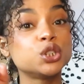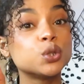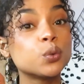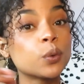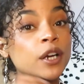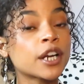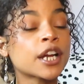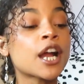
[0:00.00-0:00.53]
do
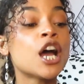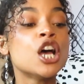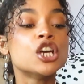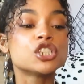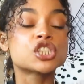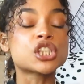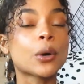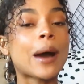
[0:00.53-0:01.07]
work.
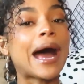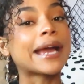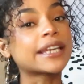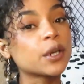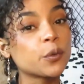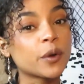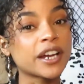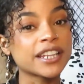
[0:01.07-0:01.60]
So I
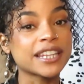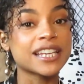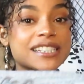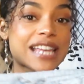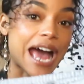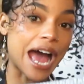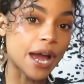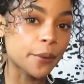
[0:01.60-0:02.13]
can wear these
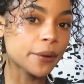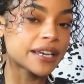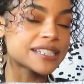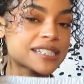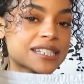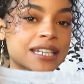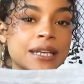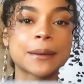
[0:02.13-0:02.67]

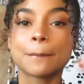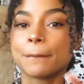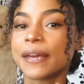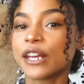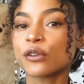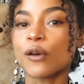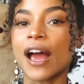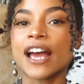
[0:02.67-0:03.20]
high-waisted,
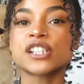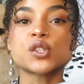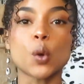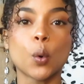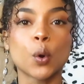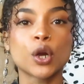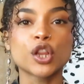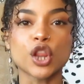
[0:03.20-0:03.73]
mid-rise,
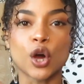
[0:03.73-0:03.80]
or